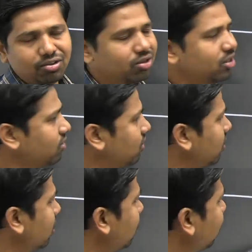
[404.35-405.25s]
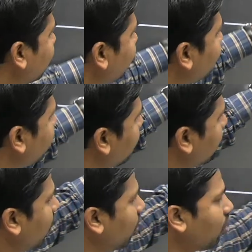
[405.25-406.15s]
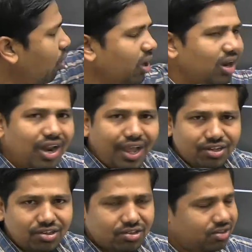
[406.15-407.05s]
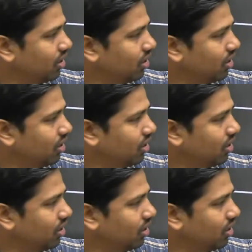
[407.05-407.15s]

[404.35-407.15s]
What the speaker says: So these are said to be coordinate axis,